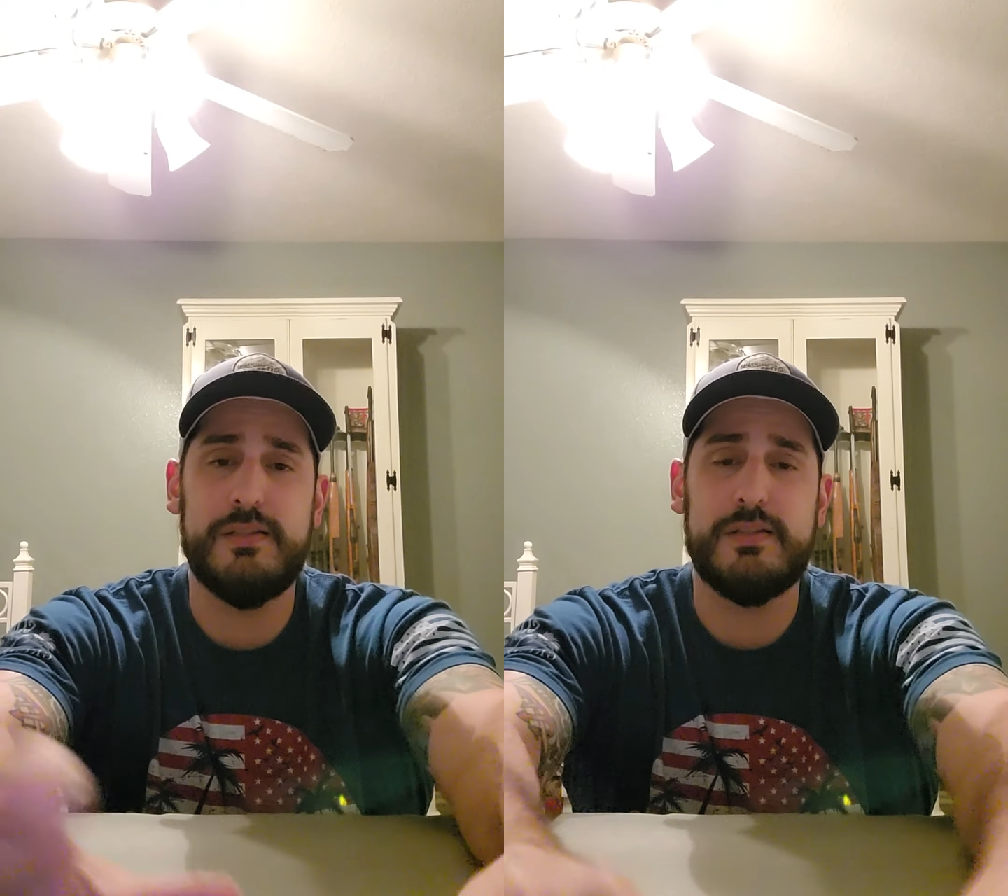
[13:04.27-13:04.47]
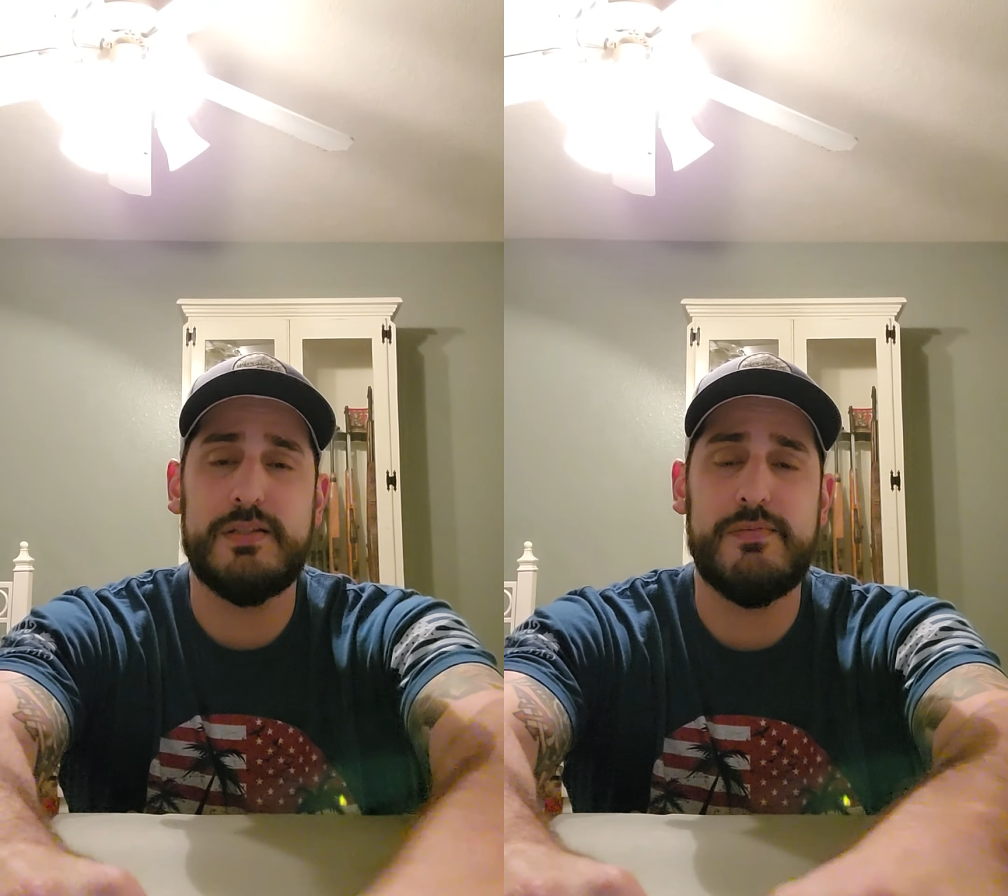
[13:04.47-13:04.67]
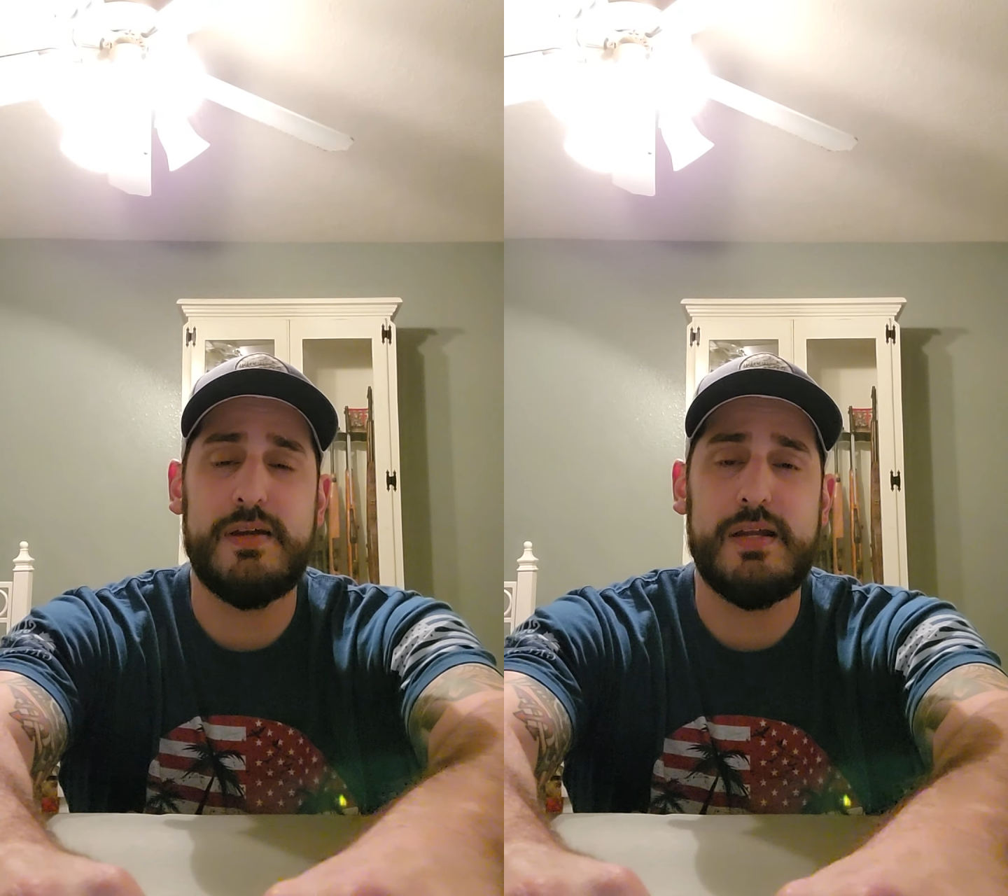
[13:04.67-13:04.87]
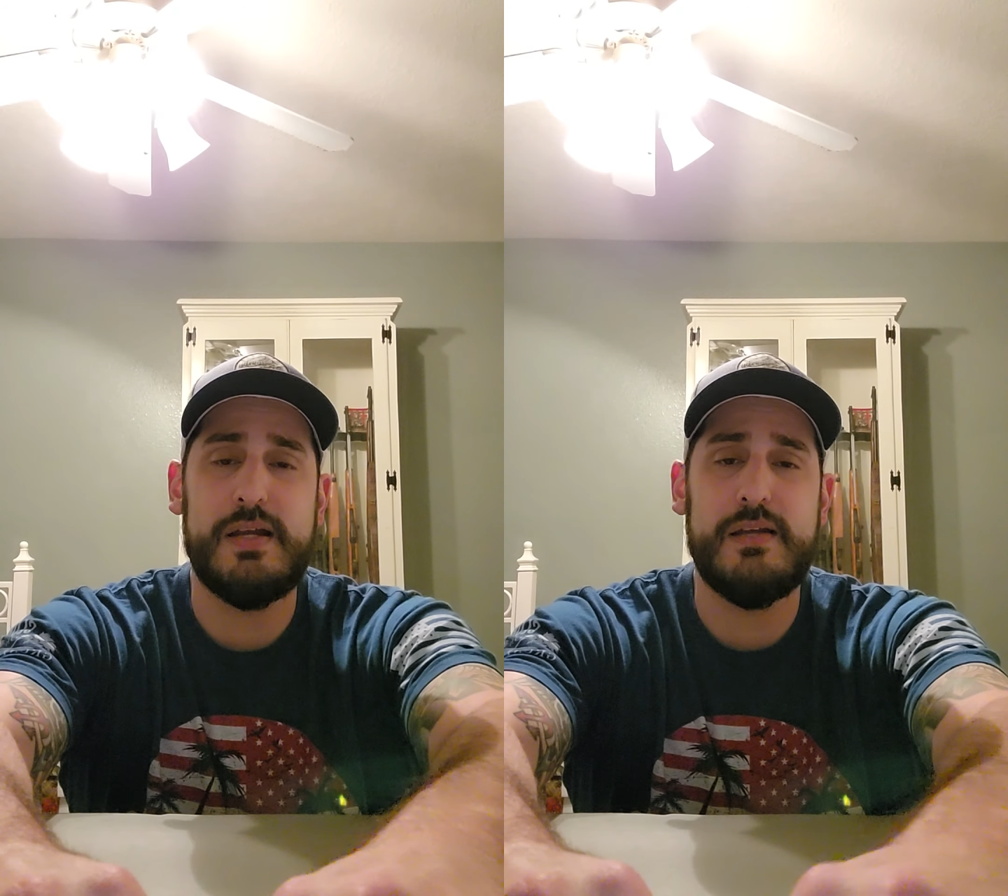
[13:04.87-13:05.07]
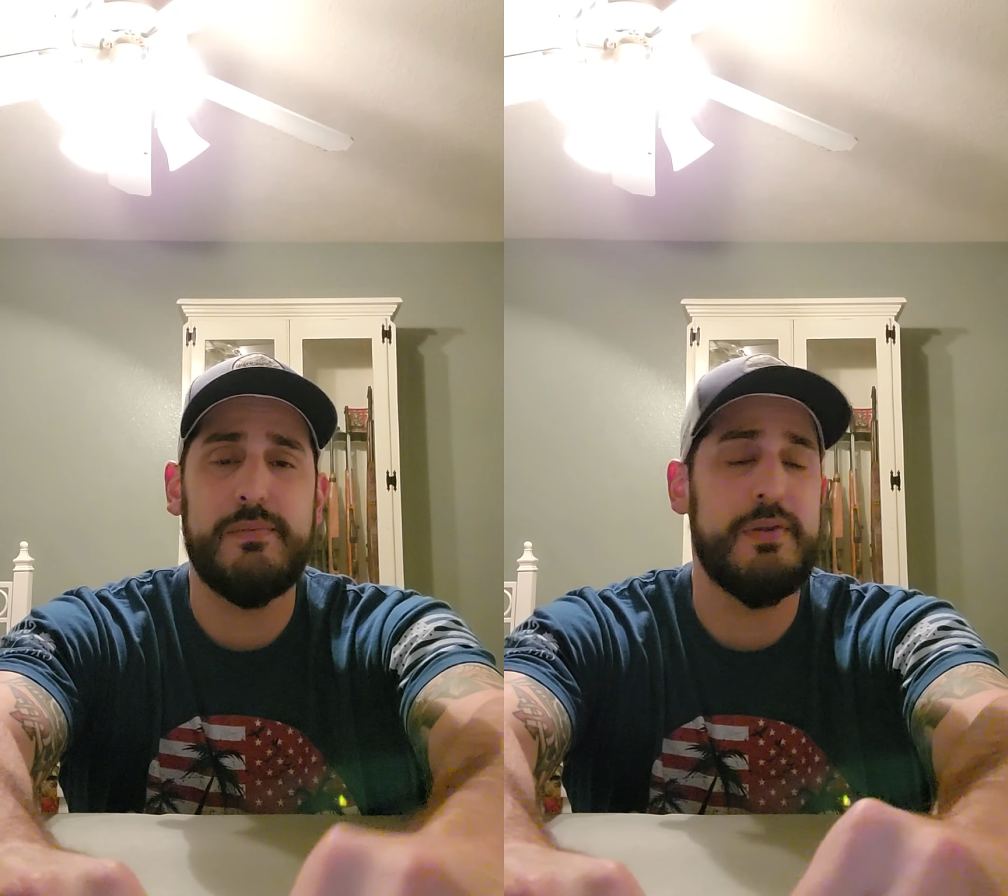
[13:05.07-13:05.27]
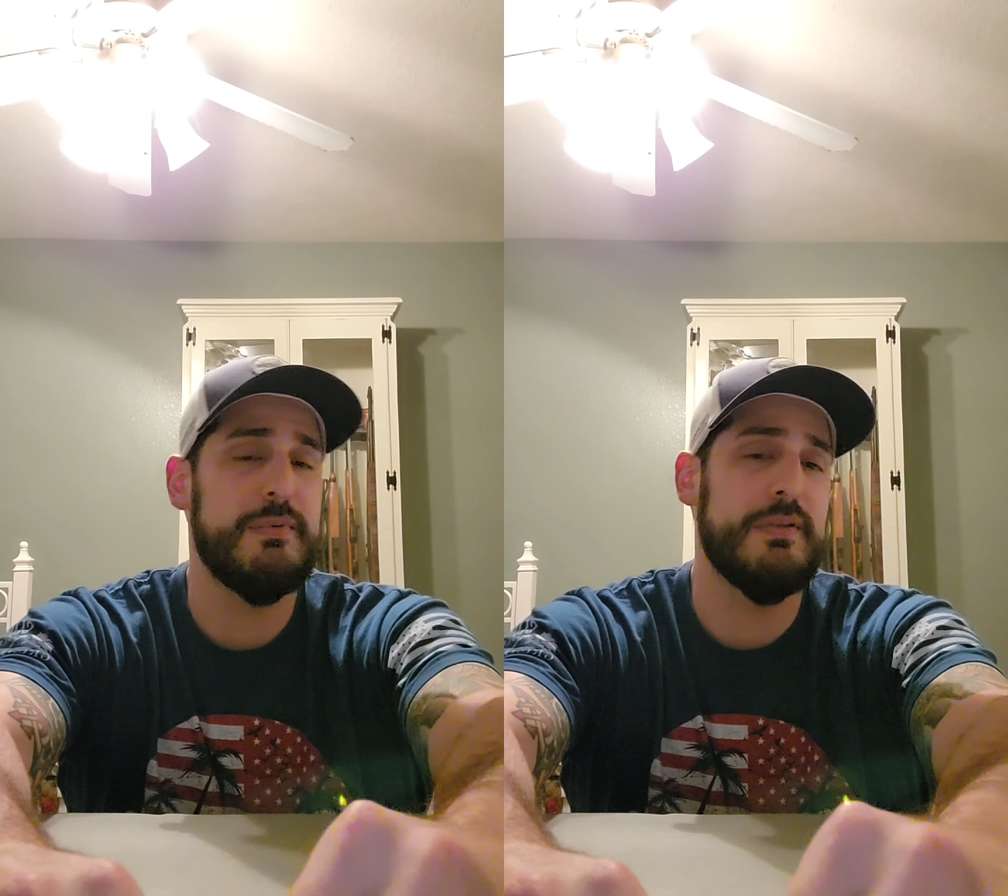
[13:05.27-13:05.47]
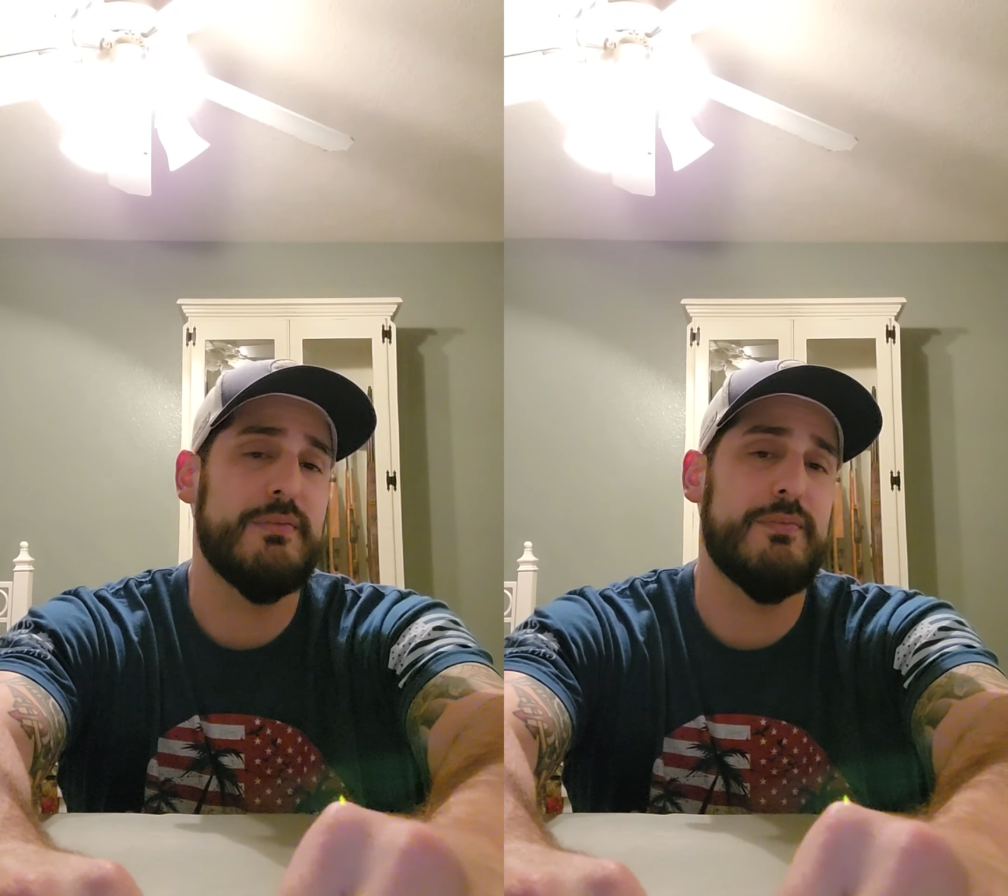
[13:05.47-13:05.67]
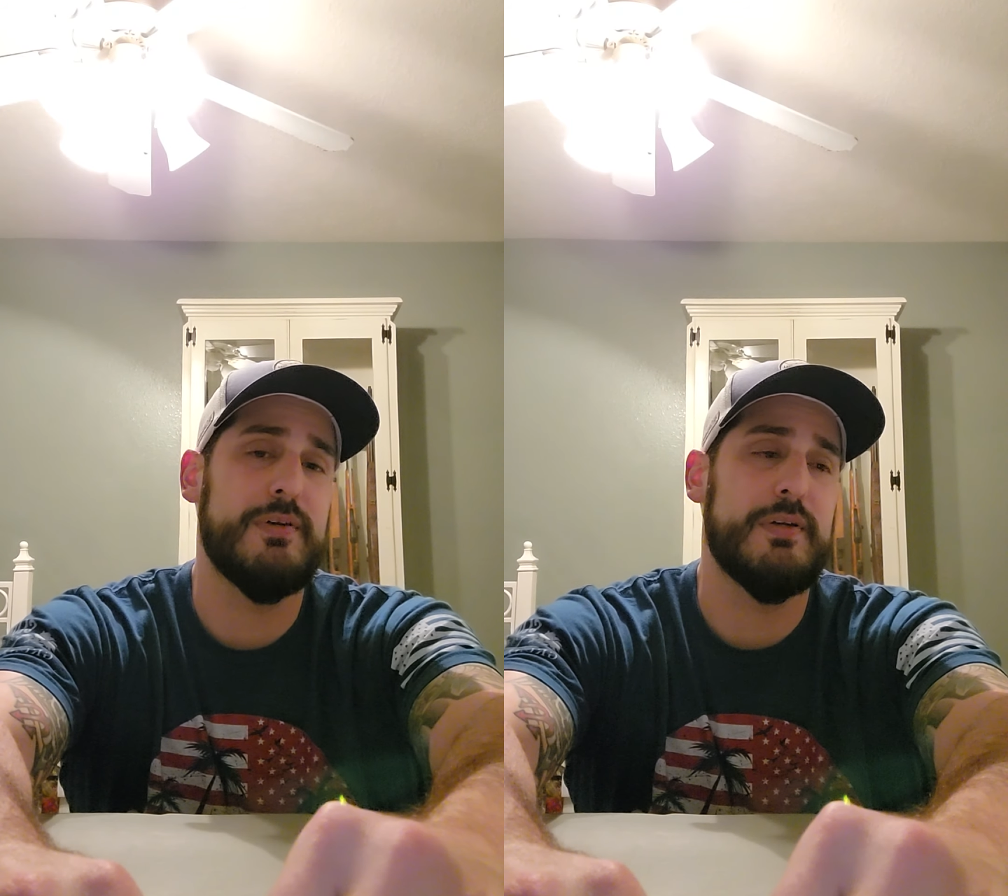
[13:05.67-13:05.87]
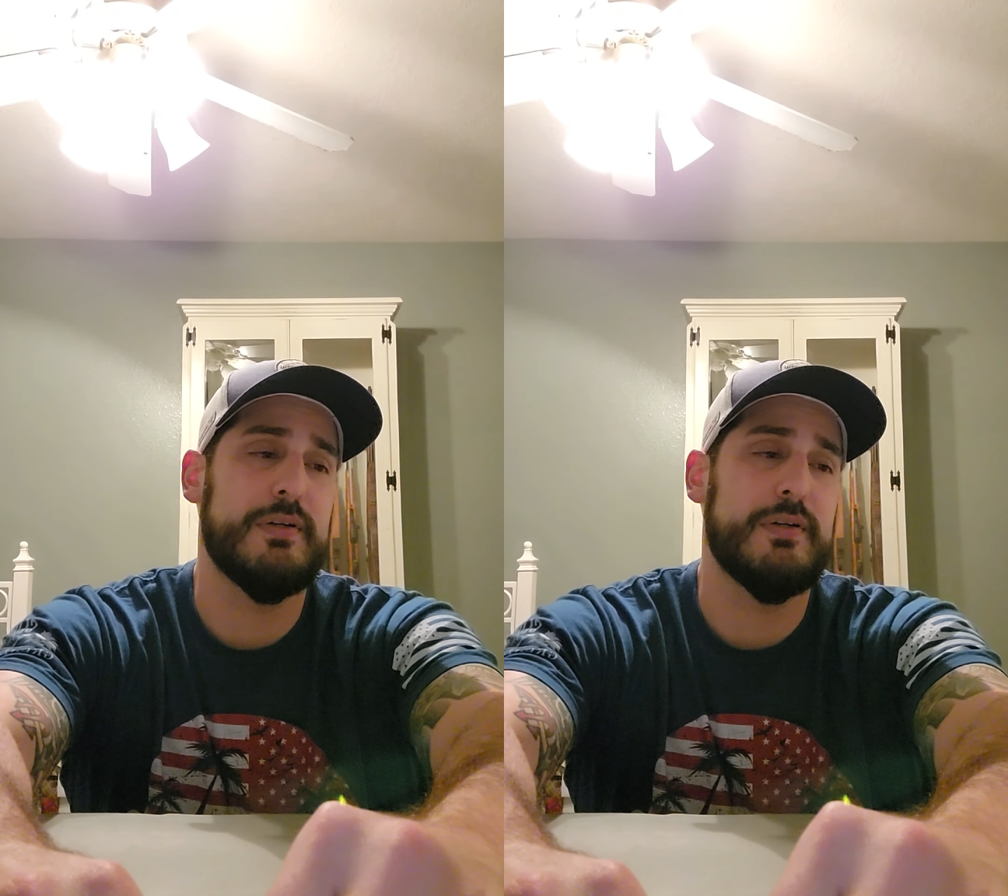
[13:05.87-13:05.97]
the stuff I got. Maybe if